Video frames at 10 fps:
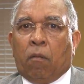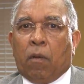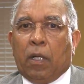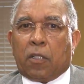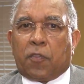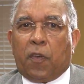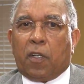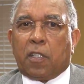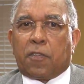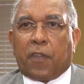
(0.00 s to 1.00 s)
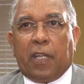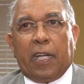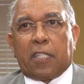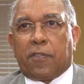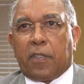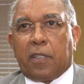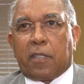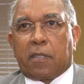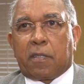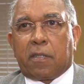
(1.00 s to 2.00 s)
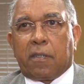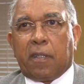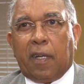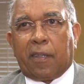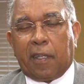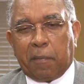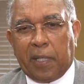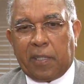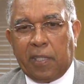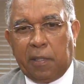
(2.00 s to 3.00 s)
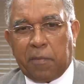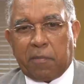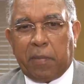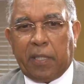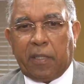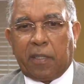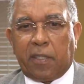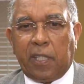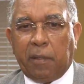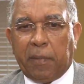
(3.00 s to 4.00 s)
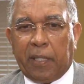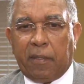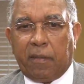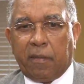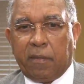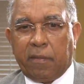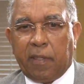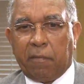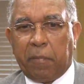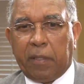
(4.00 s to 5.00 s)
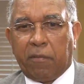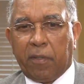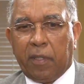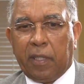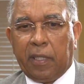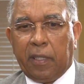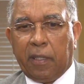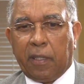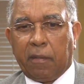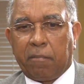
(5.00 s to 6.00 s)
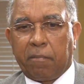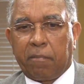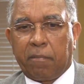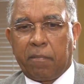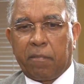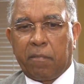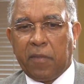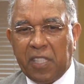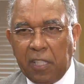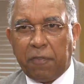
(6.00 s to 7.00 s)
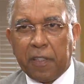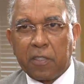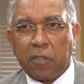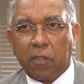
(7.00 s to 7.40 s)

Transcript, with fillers: Well, as far as philosophy is, I think my teams have been a team that have been very um, defense